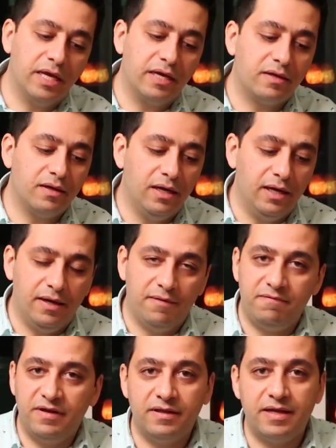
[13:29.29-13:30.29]
like
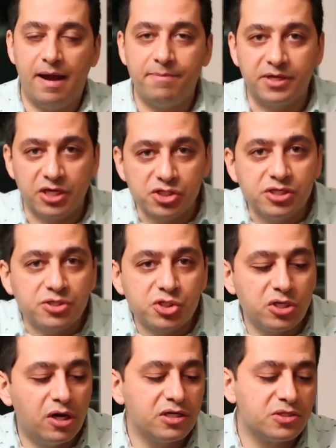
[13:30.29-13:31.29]
uh, when the application
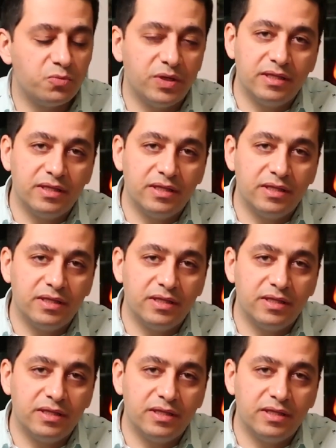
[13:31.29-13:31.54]
starts,